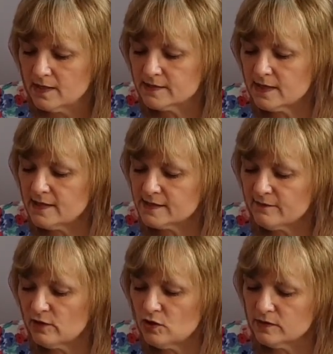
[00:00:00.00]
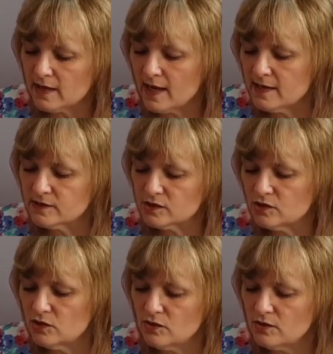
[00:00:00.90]
So let's have a look at
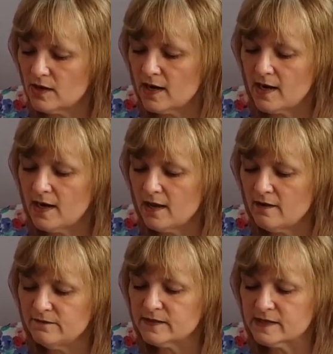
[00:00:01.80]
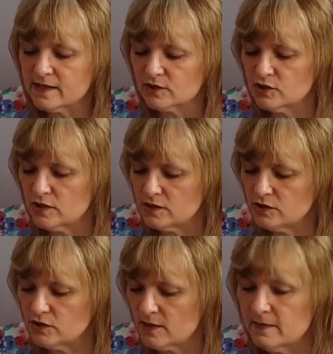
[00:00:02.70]
your love
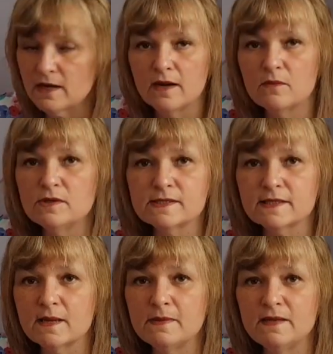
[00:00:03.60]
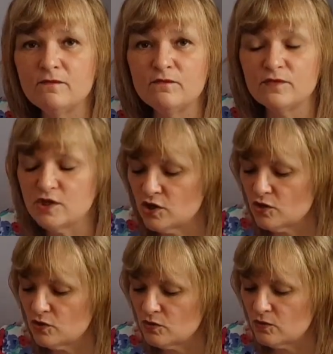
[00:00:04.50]
section, Gemini. What's coming in for
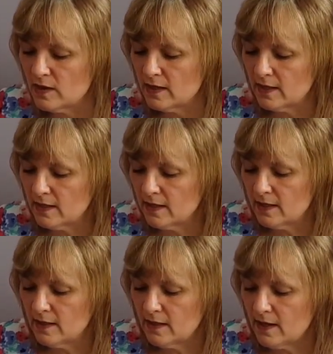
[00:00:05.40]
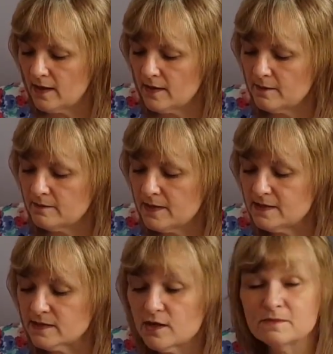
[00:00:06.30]
you
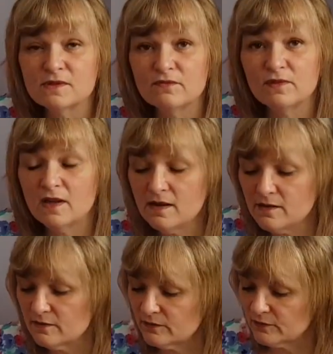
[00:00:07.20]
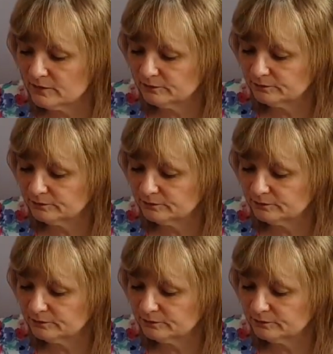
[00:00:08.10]
in terms of love?